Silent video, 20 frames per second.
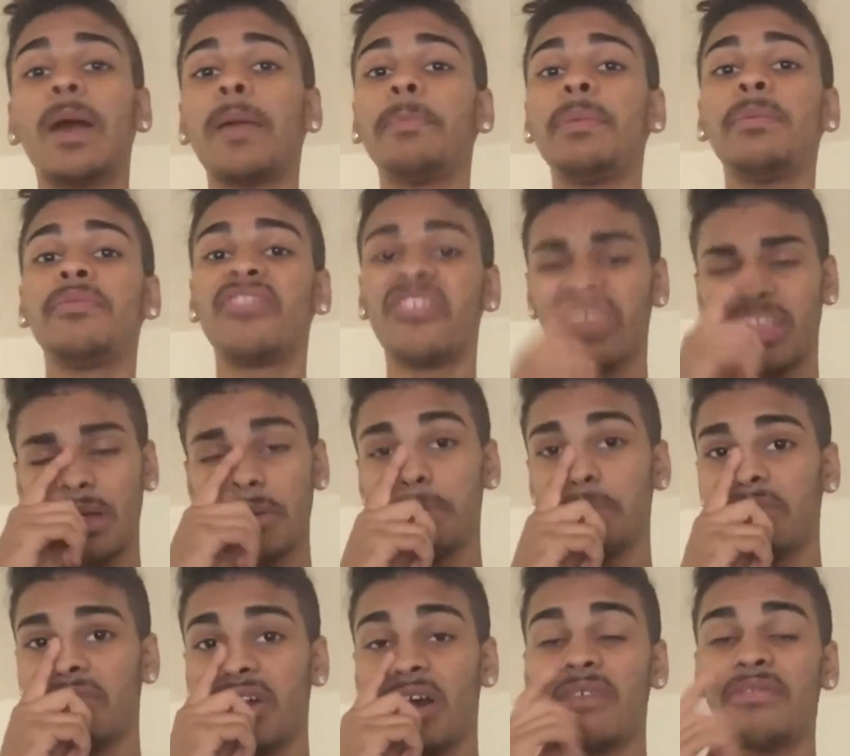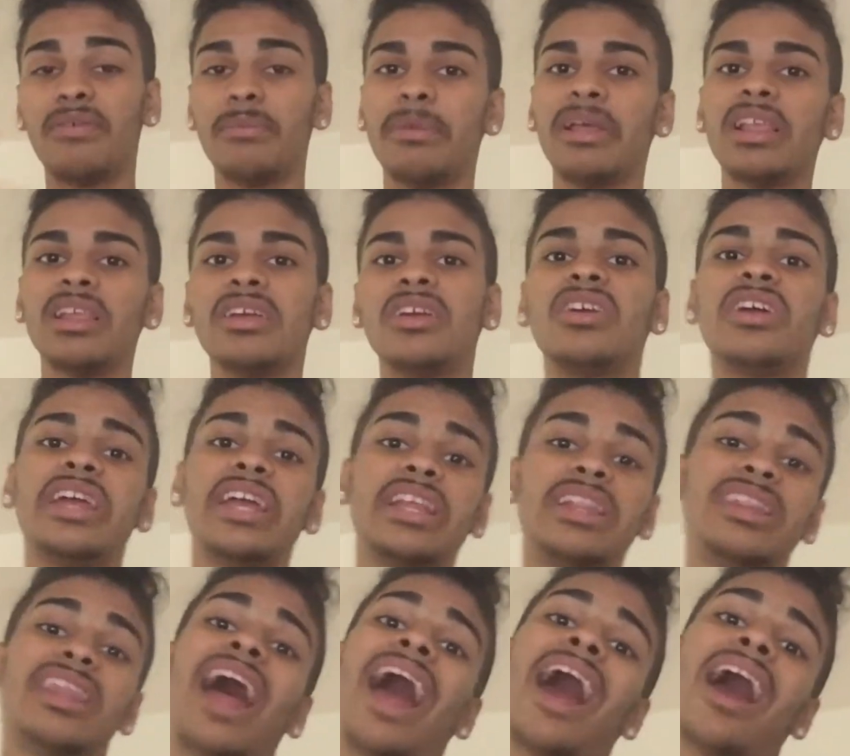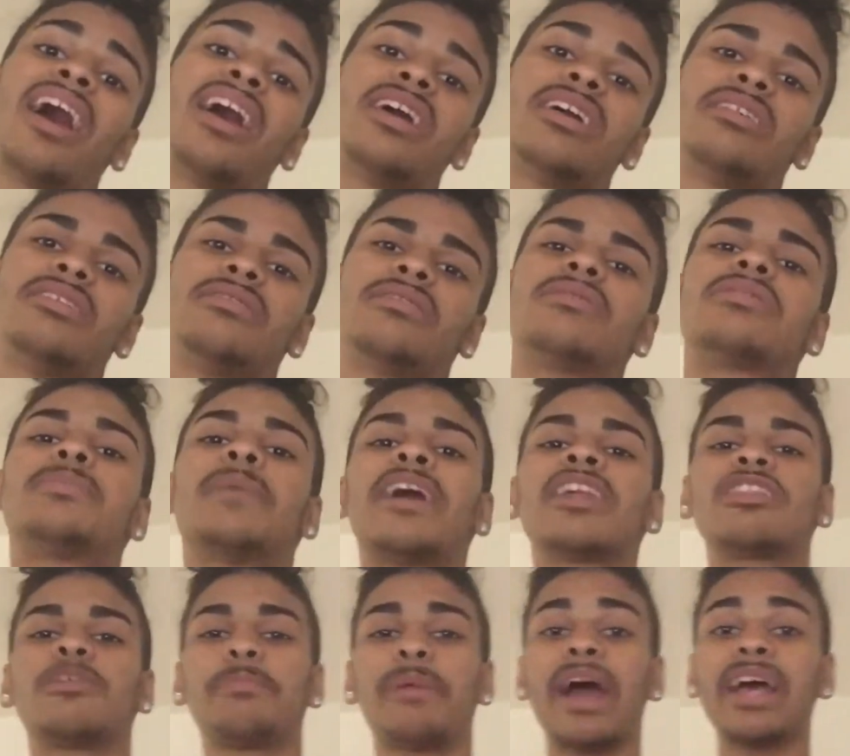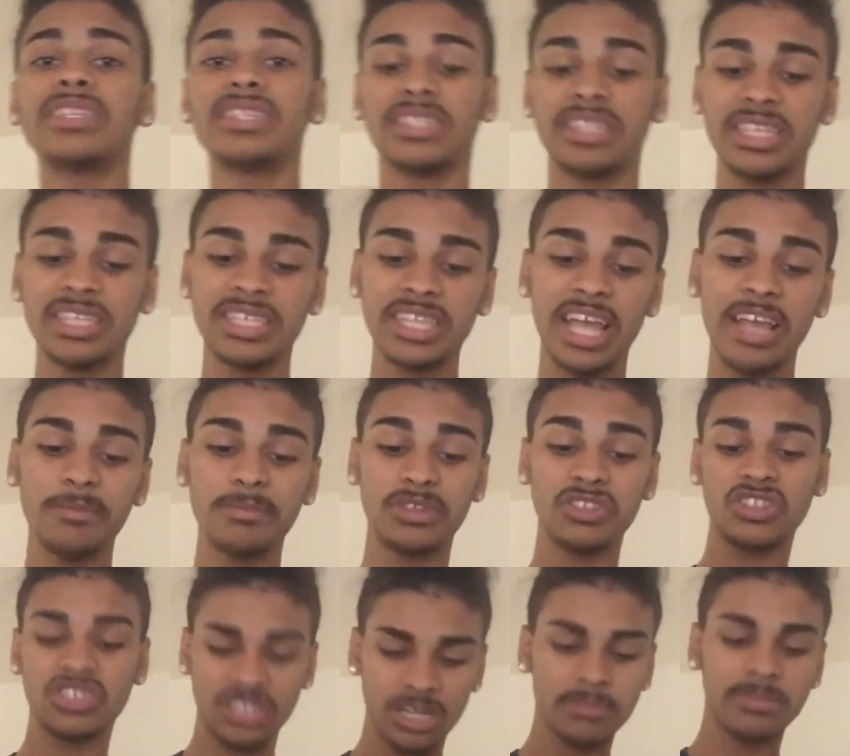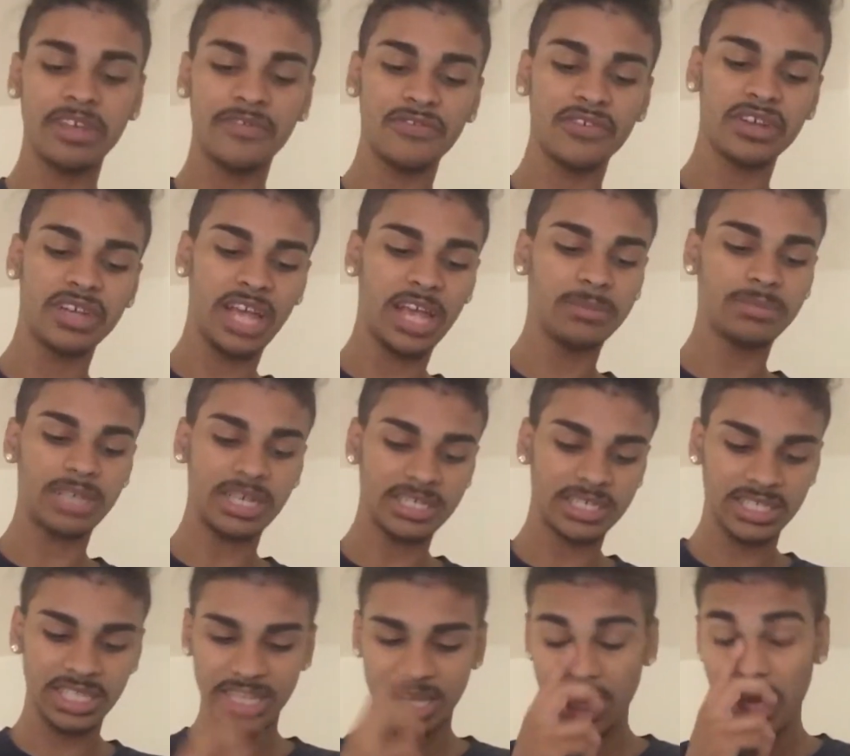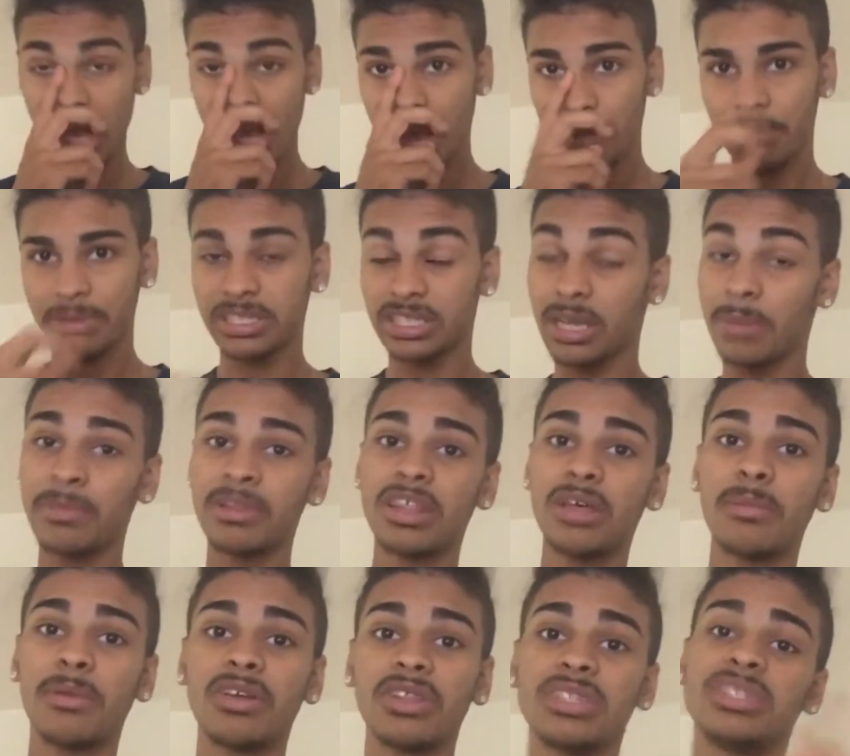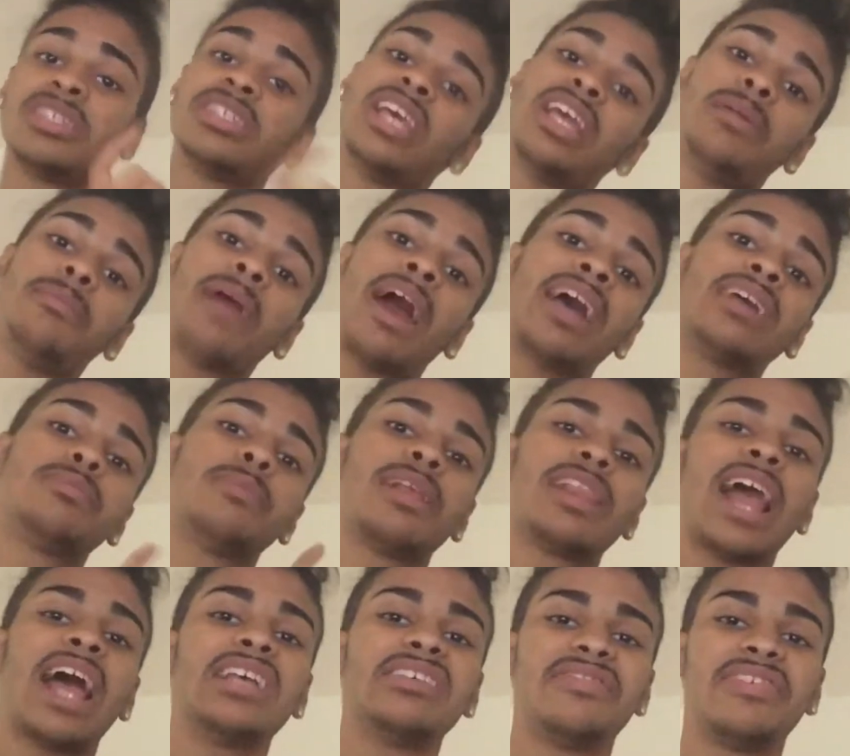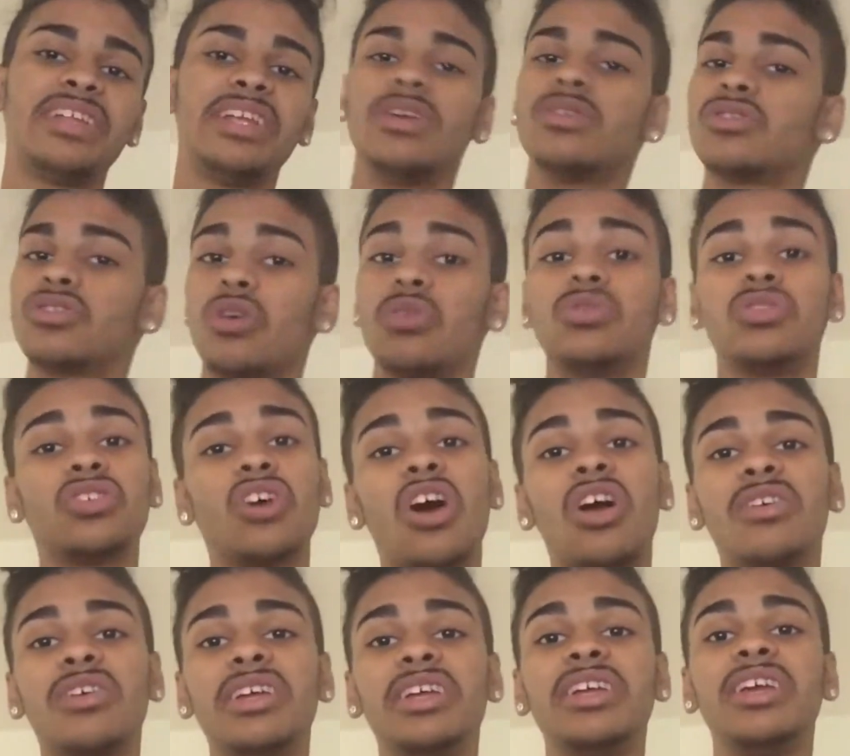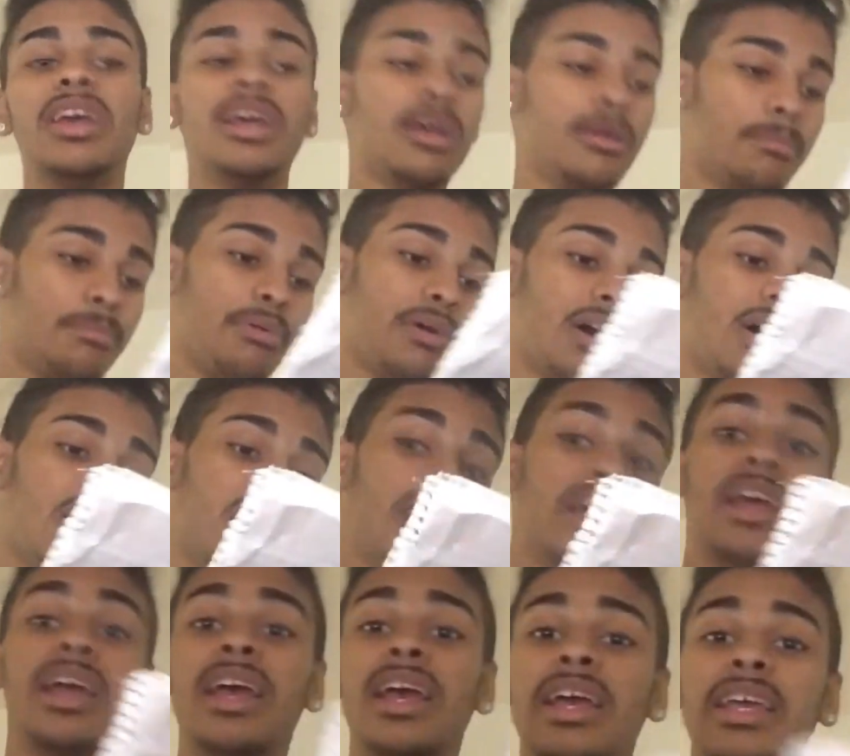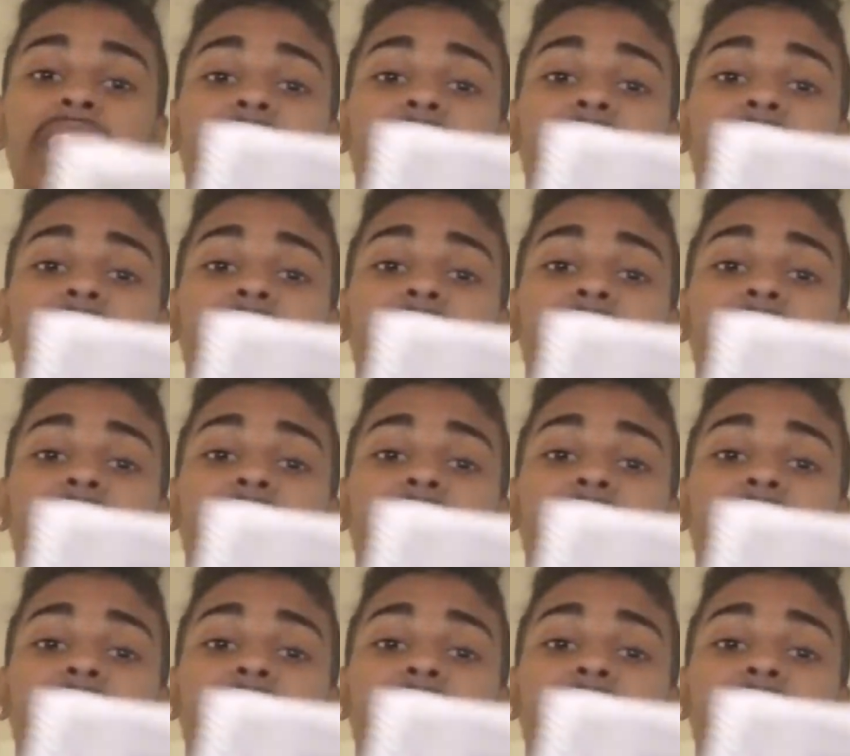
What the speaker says: might be familiar in that Smash It Pass and this name. There's some different names I see, but some of them are the same as my last video, so sorry. But